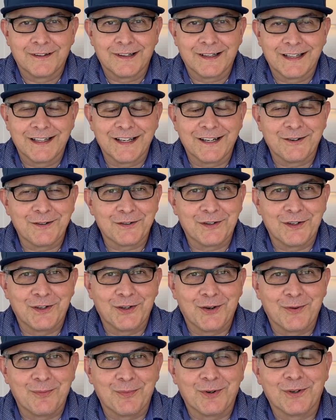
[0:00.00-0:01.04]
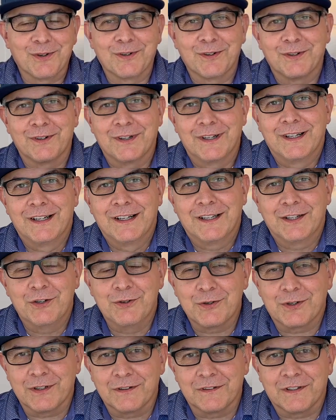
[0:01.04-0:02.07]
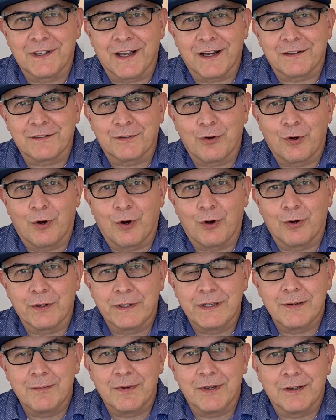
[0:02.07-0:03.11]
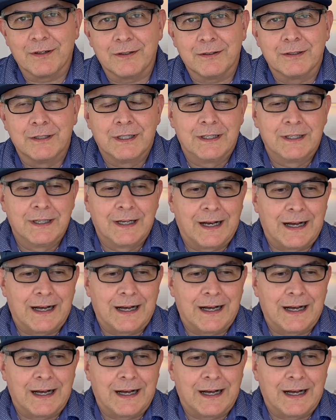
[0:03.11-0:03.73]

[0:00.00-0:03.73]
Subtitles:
there's the number. You can text, call, email.